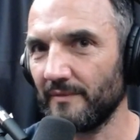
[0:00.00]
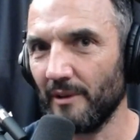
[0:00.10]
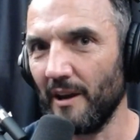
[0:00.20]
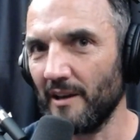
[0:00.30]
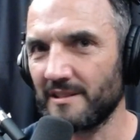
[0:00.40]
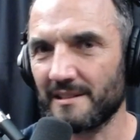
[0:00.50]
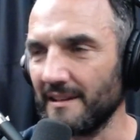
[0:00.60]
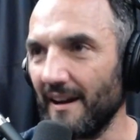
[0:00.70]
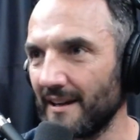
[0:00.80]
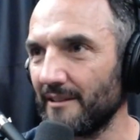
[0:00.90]
Right. Just
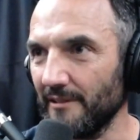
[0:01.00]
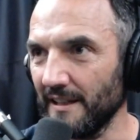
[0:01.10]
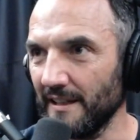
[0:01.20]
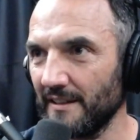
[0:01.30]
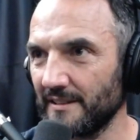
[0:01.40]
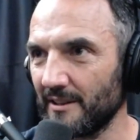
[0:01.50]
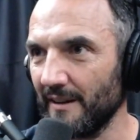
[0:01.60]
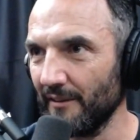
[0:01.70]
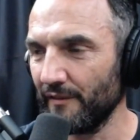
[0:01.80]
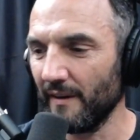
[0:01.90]
luck, really, to go
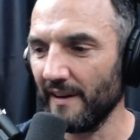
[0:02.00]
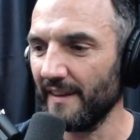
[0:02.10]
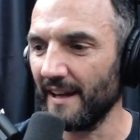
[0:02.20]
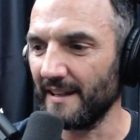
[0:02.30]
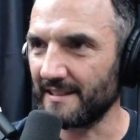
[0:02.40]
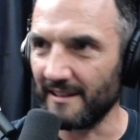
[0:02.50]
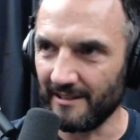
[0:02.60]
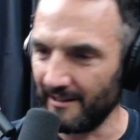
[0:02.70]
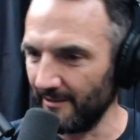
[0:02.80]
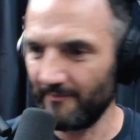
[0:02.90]
out and find that. It's like,
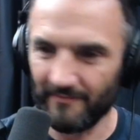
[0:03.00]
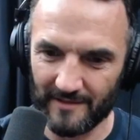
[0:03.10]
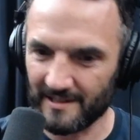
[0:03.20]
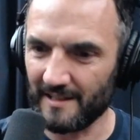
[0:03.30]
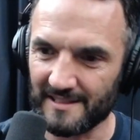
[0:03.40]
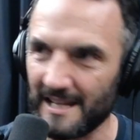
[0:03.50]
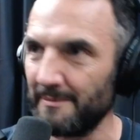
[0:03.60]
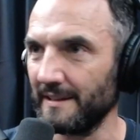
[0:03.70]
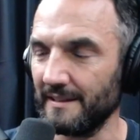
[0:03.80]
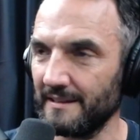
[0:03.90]
just kind of
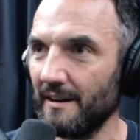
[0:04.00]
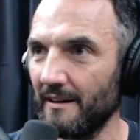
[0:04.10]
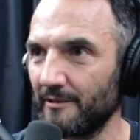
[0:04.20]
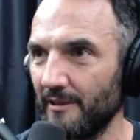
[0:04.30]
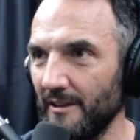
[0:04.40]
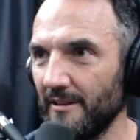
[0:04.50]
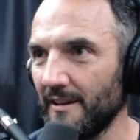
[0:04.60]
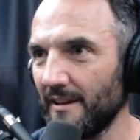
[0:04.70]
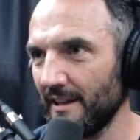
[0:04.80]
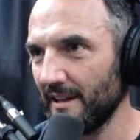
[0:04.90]
stabbing in the dark, right?
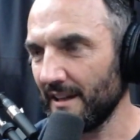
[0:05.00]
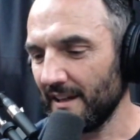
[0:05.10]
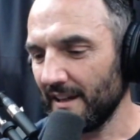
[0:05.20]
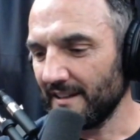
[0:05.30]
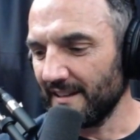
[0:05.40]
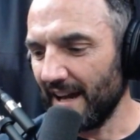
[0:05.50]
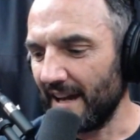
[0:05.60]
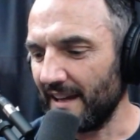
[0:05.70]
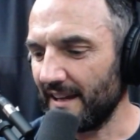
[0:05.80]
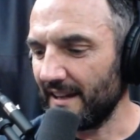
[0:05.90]

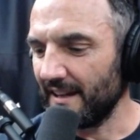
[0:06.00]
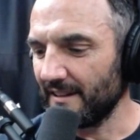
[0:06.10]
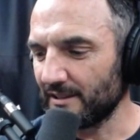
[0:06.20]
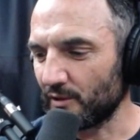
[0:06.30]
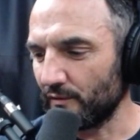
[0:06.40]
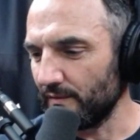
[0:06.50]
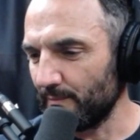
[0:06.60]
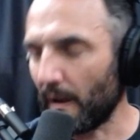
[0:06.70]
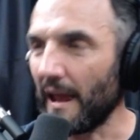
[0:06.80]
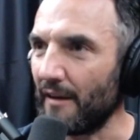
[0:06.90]
That sort
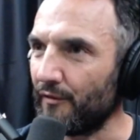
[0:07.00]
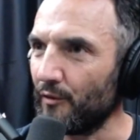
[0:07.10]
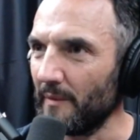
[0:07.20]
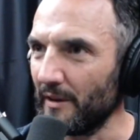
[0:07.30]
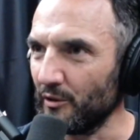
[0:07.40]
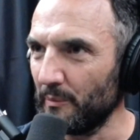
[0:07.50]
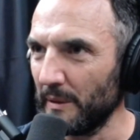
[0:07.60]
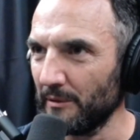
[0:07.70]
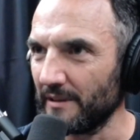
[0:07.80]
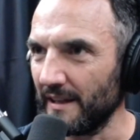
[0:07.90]
of platform that you're
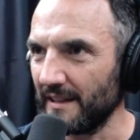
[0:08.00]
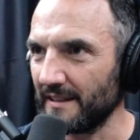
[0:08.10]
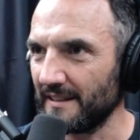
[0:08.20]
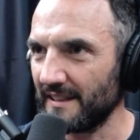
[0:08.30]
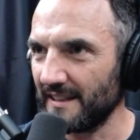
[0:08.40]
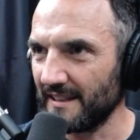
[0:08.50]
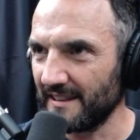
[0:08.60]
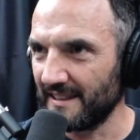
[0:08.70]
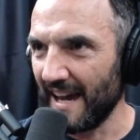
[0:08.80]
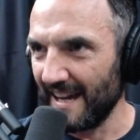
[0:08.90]
building,
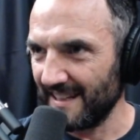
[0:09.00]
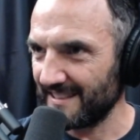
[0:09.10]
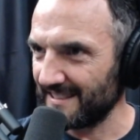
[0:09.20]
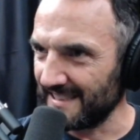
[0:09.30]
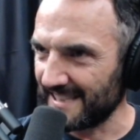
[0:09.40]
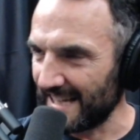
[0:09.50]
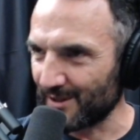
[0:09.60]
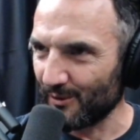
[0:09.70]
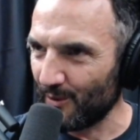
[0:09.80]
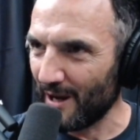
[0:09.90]
that is that
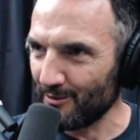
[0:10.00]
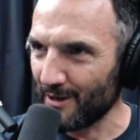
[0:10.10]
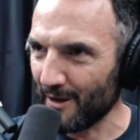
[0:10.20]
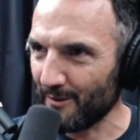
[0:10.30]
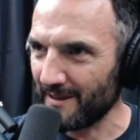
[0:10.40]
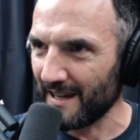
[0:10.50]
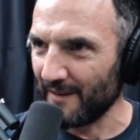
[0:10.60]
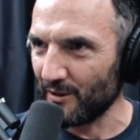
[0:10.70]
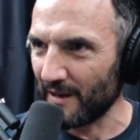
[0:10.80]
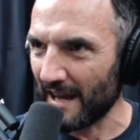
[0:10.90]
sort of where you're going with it?
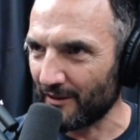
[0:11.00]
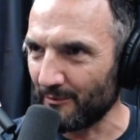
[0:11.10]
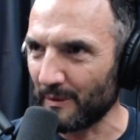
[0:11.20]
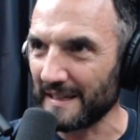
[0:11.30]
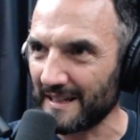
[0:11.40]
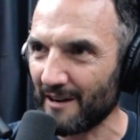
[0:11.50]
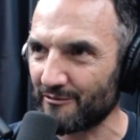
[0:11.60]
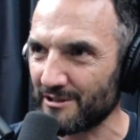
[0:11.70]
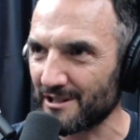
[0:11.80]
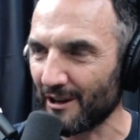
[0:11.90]
If you can have complete coverage